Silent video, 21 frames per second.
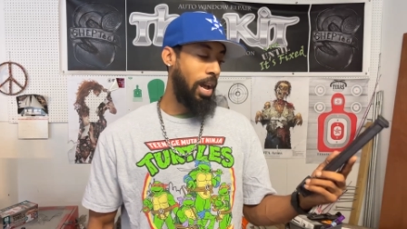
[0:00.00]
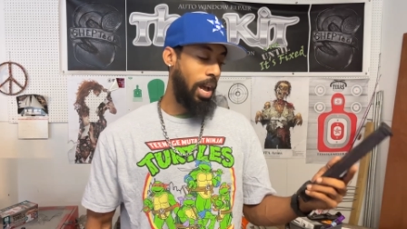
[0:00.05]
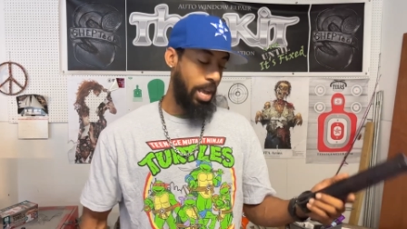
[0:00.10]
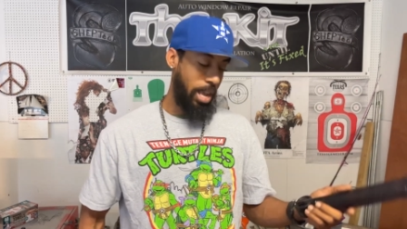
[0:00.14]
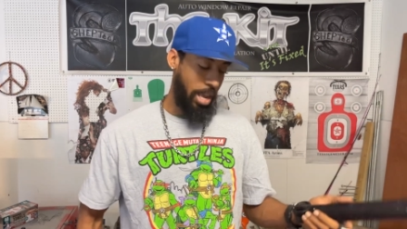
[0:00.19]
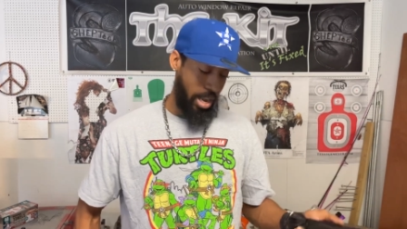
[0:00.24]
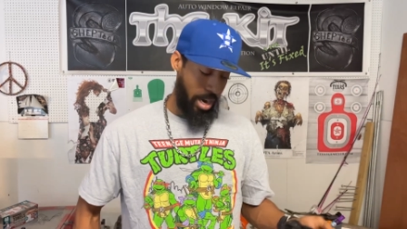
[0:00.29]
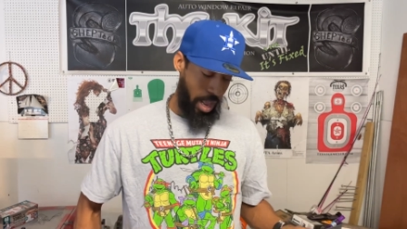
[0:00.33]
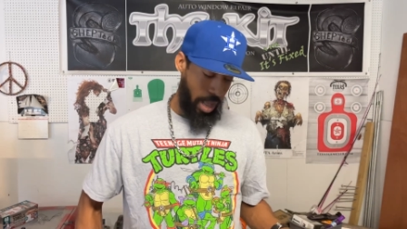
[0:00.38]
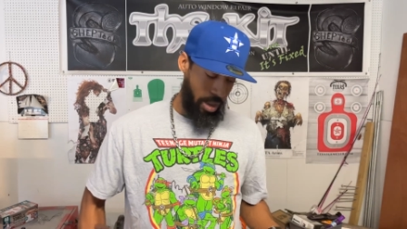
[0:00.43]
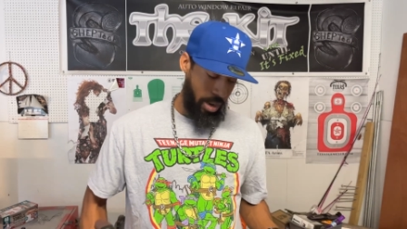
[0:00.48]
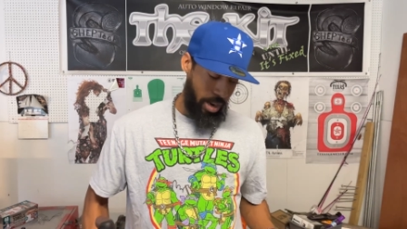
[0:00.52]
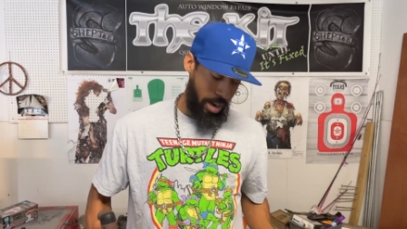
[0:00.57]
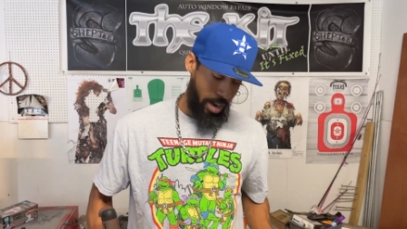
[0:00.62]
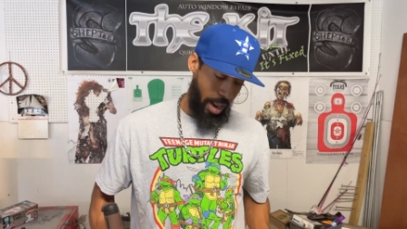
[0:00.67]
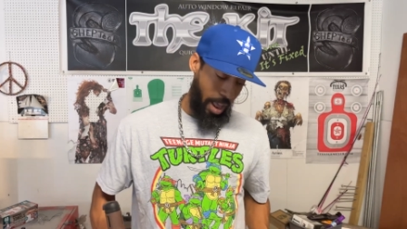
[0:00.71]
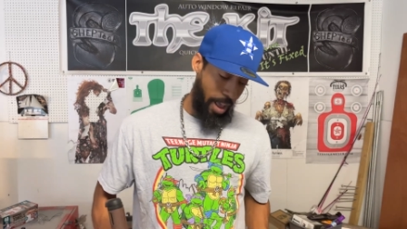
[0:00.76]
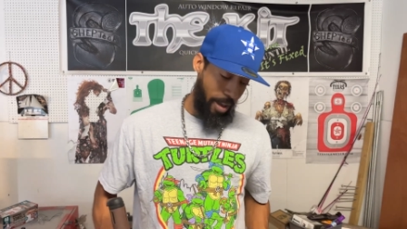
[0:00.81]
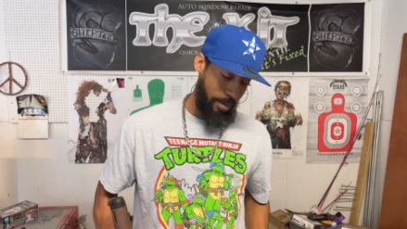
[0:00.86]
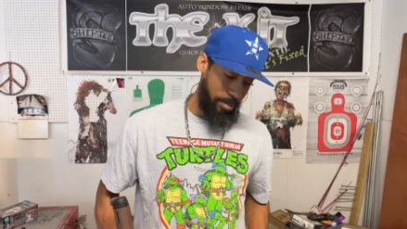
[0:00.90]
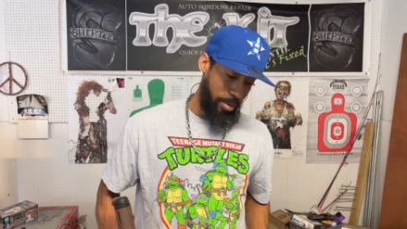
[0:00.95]
I only
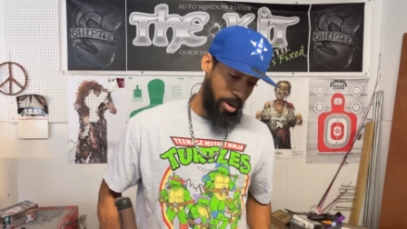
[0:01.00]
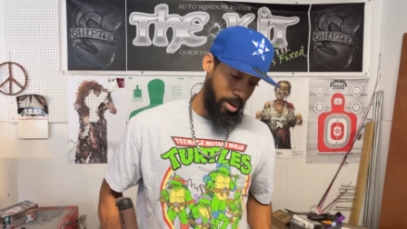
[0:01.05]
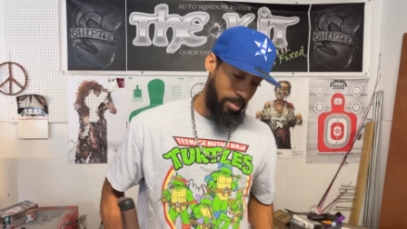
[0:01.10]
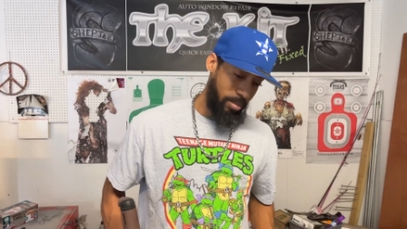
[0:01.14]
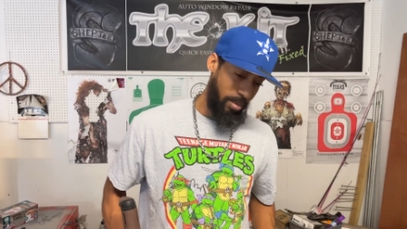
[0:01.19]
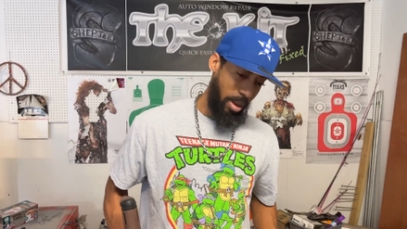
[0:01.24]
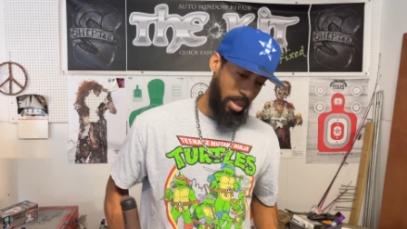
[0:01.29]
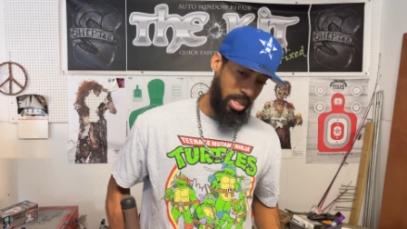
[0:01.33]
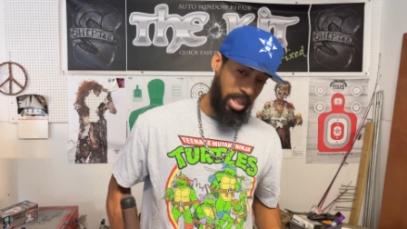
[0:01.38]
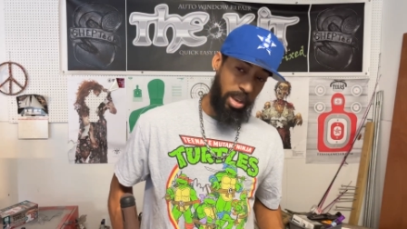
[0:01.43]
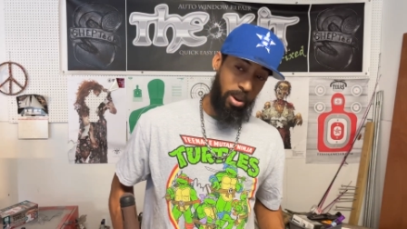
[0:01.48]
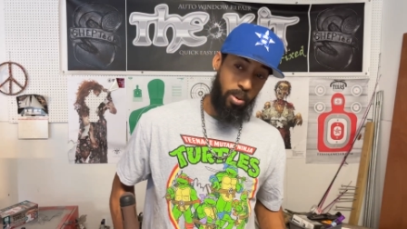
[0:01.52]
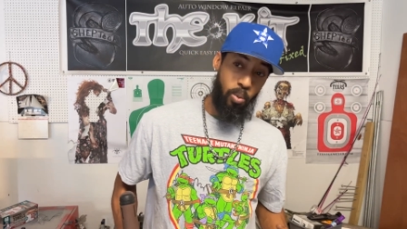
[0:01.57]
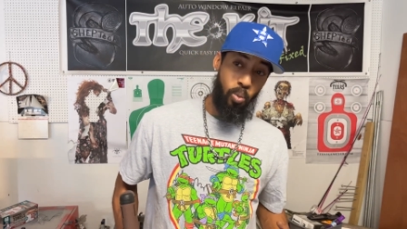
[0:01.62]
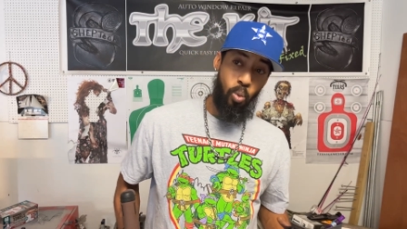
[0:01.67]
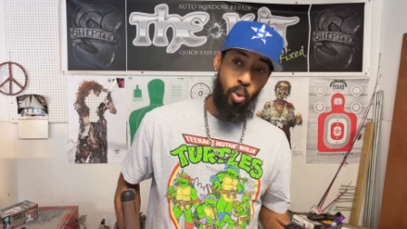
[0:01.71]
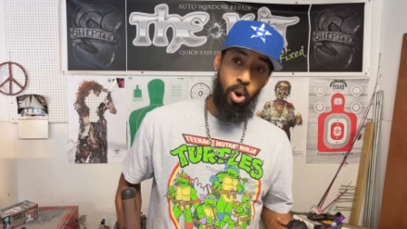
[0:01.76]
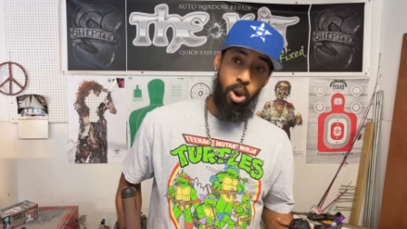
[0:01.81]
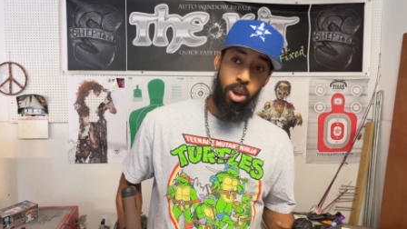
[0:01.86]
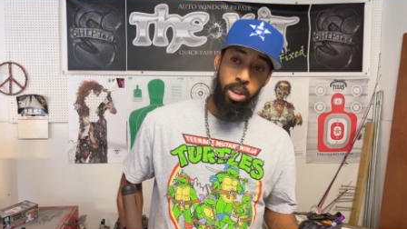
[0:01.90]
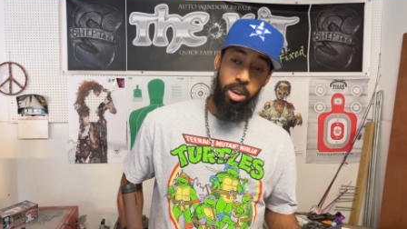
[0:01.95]
had but I think
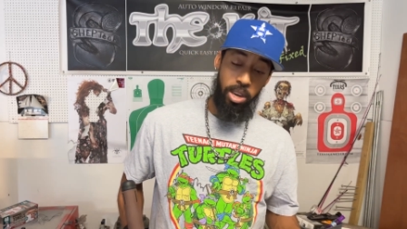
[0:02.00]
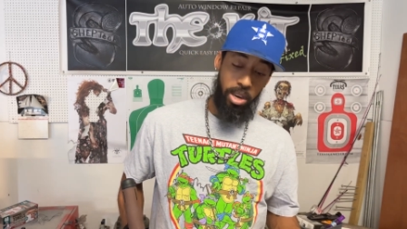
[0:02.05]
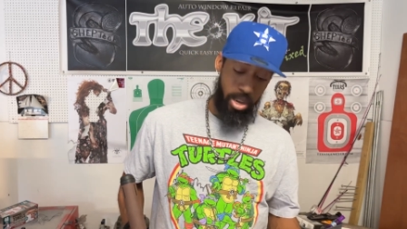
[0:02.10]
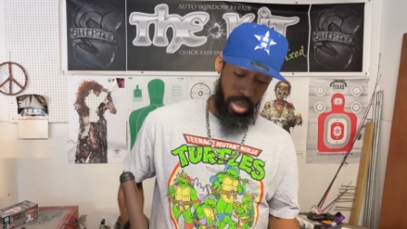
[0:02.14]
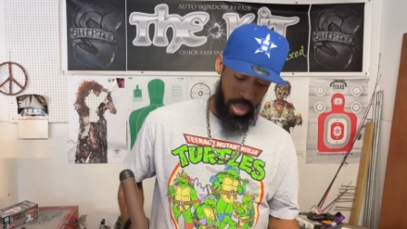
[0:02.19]
one